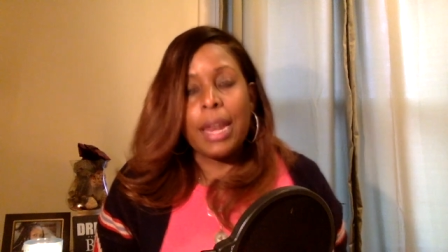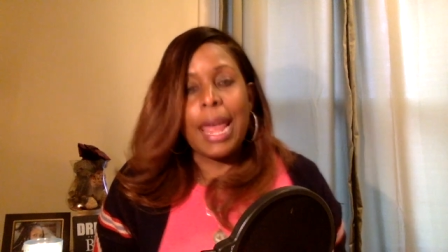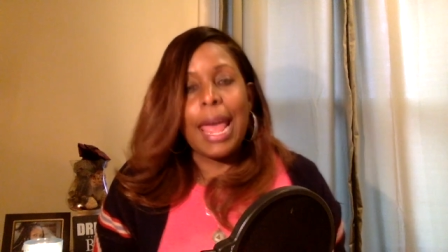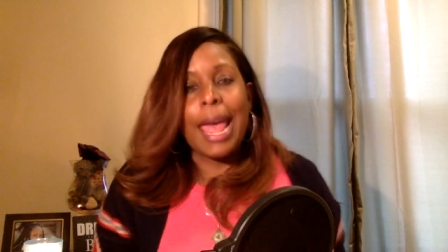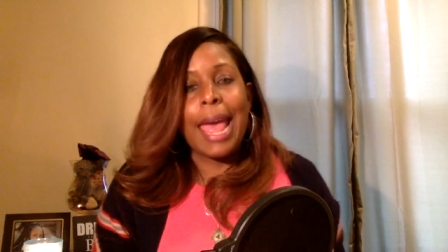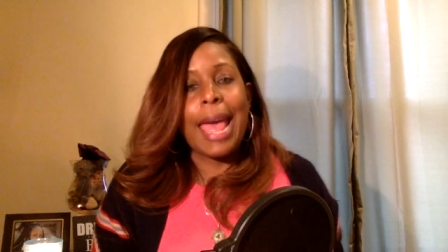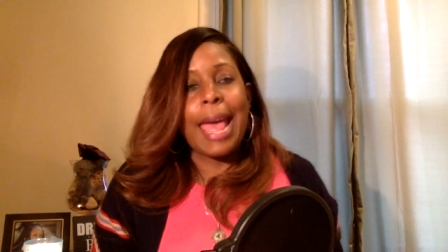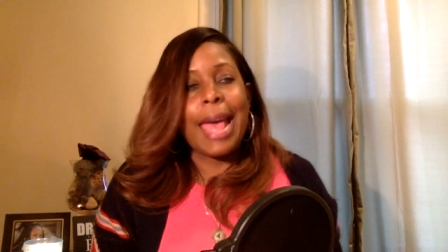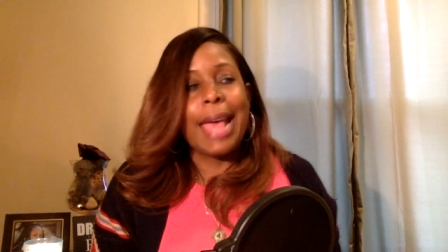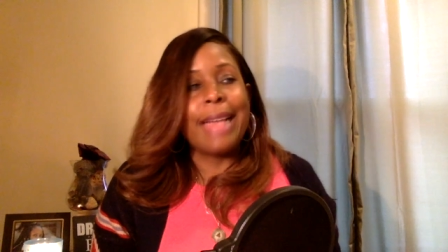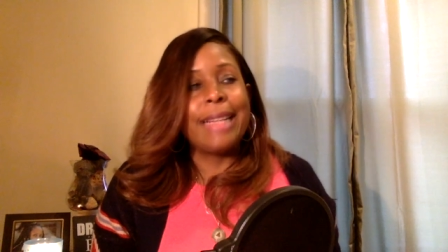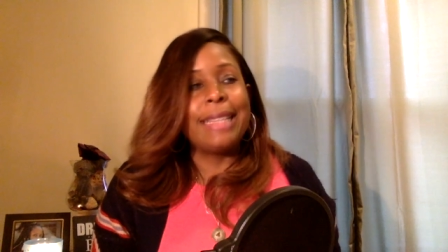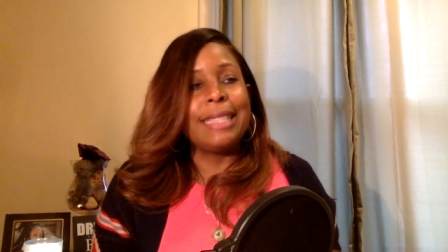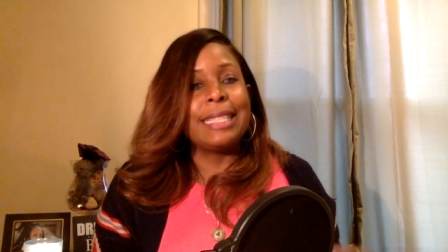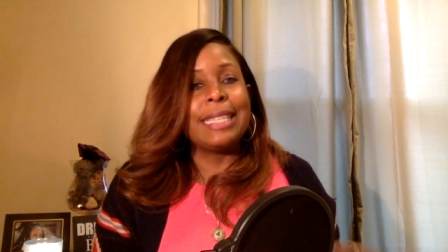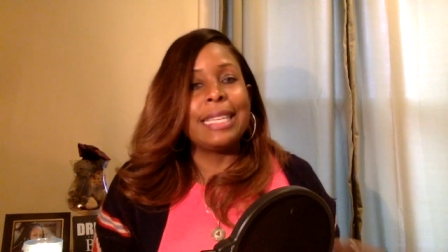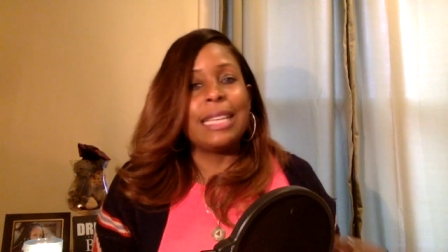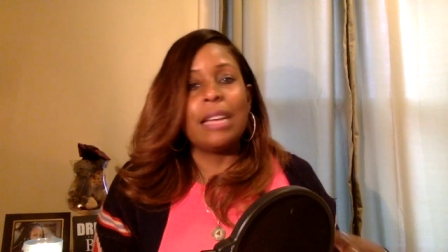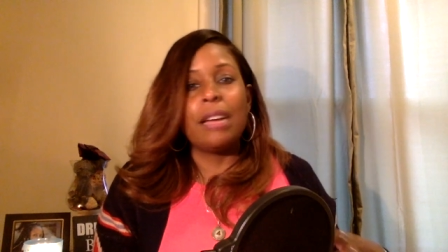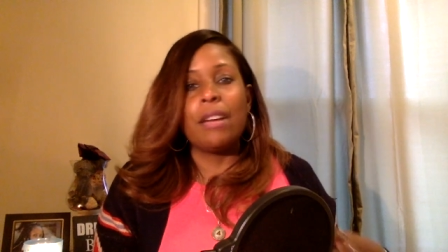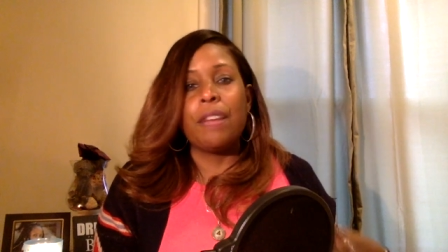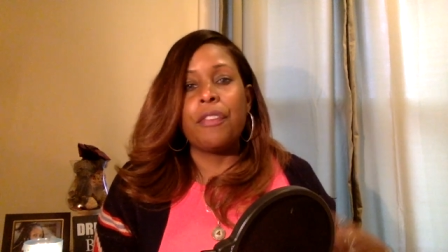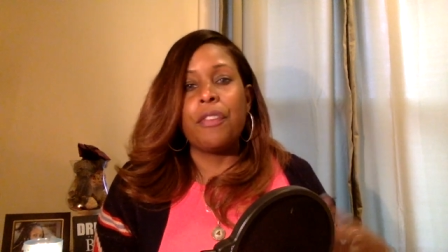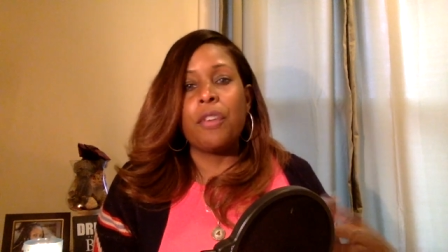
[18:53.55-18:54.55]
And
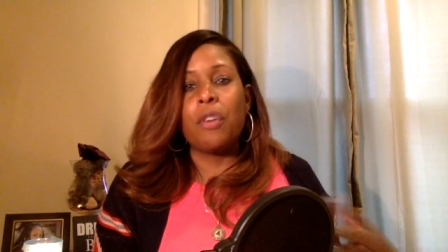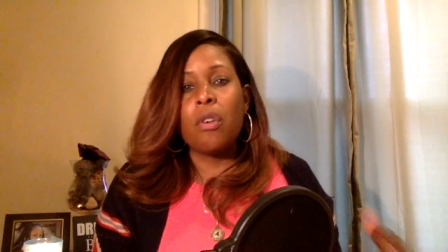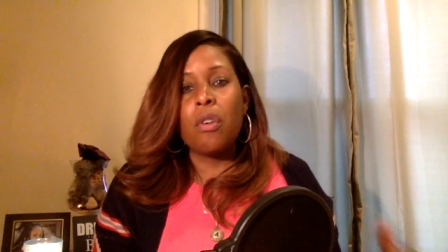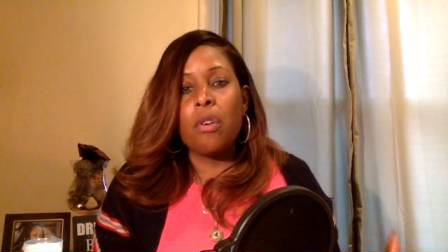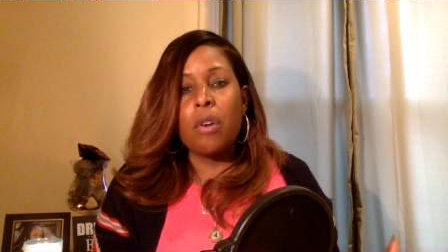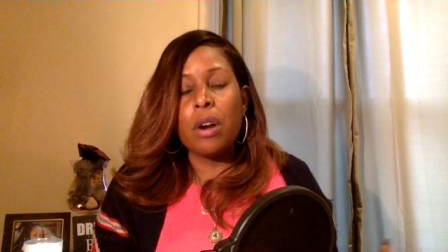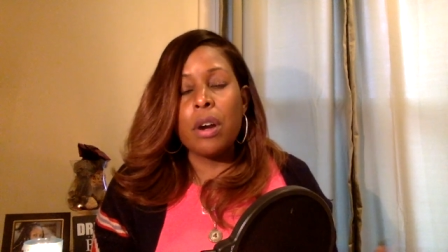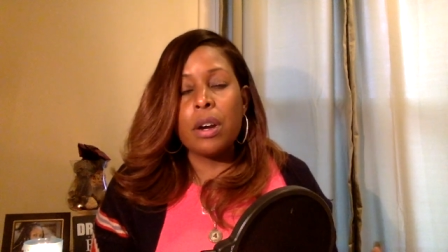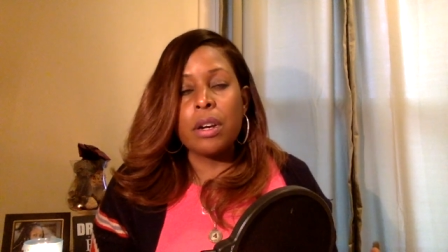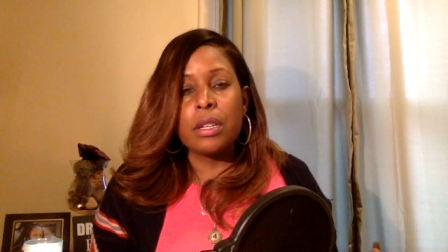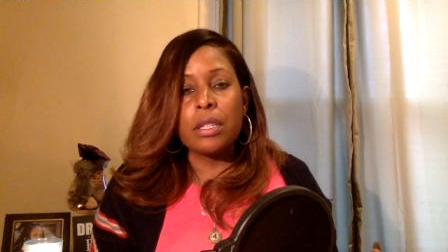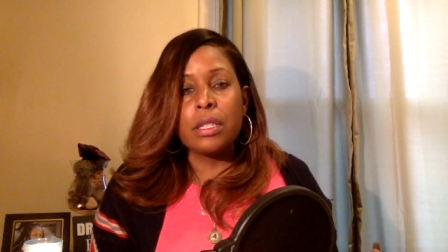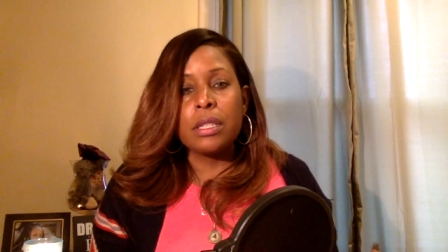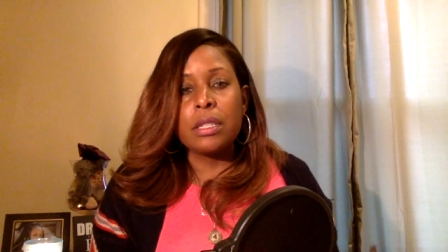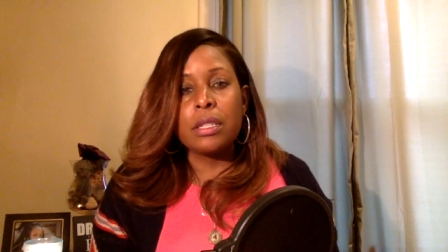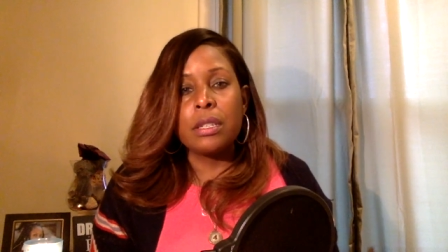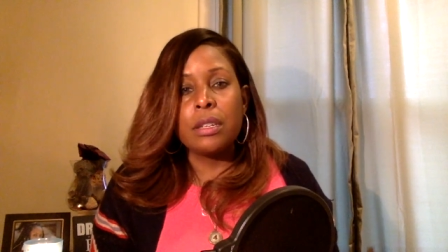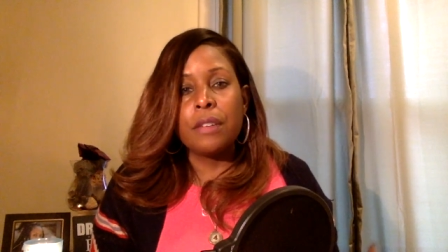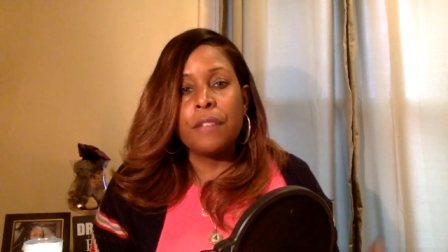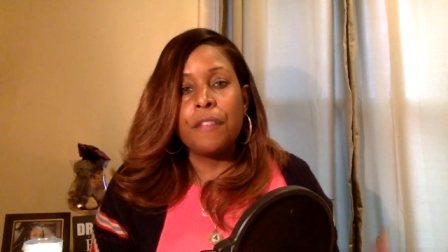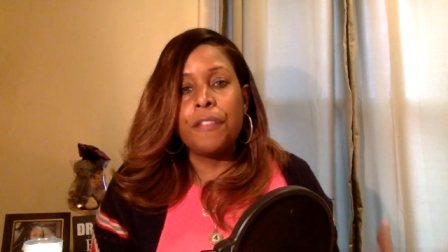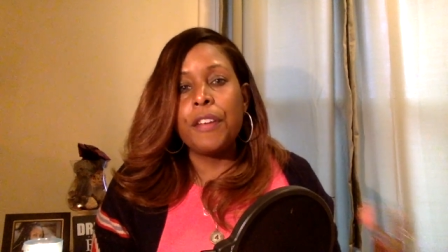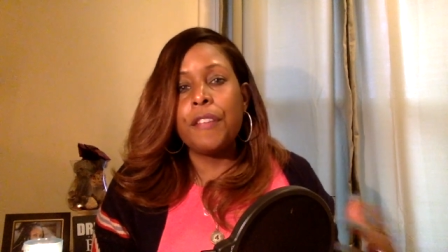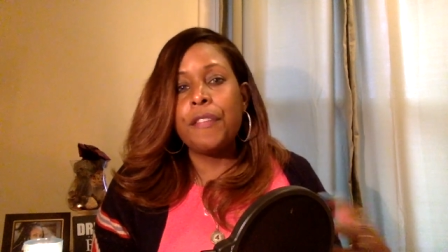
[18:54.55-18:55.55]
of course,
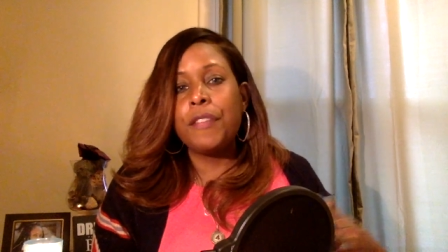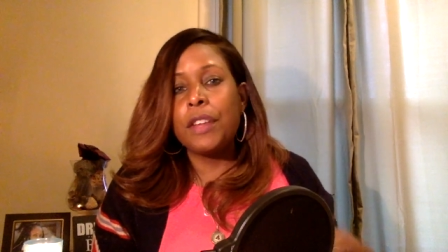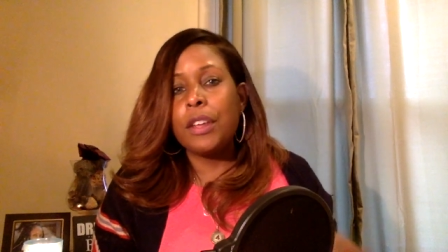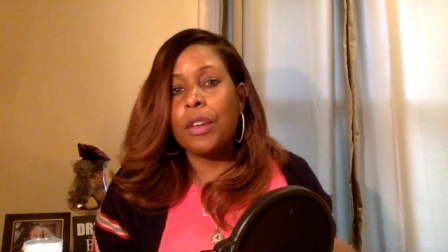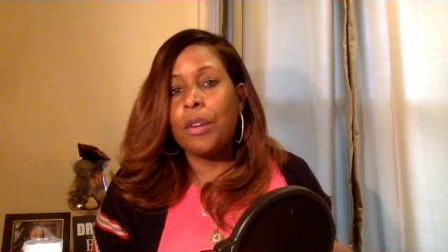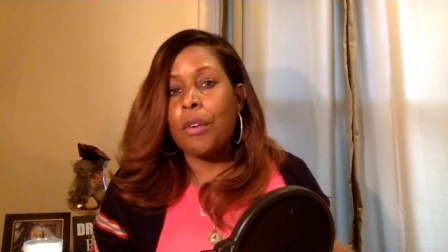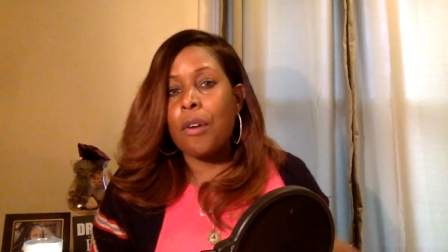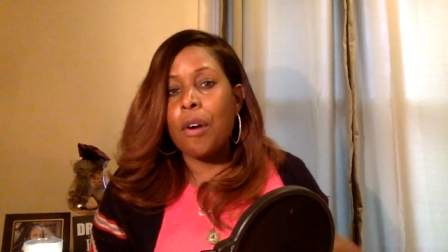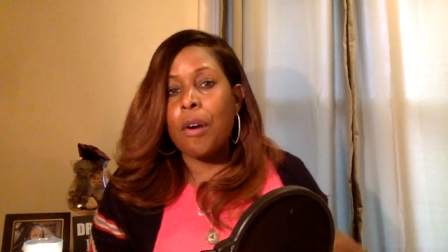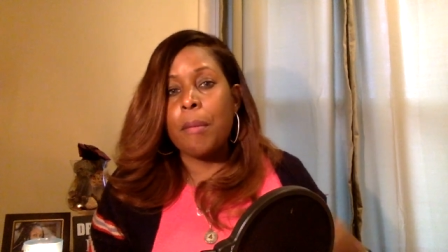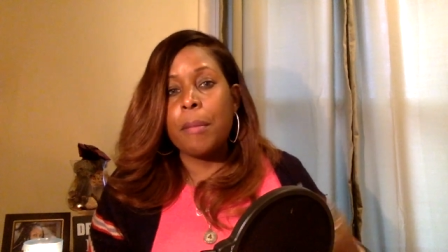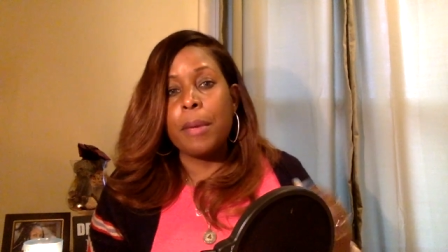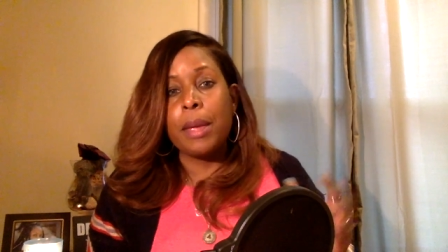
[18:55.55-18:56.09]
50-year-old